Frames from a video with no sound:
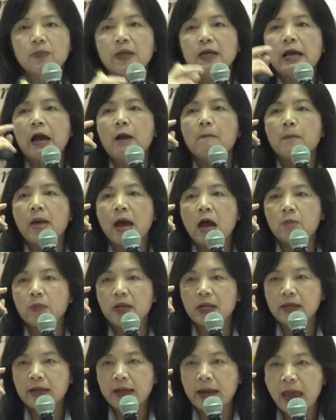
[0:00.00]
becomes how
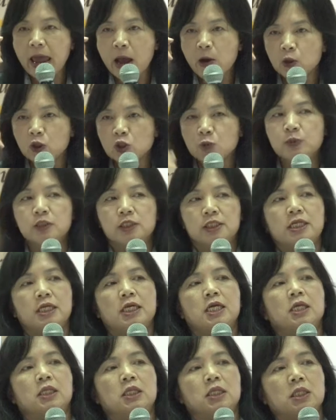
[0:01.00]
many counts per
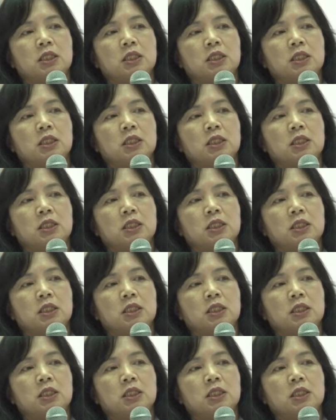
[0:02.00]
second.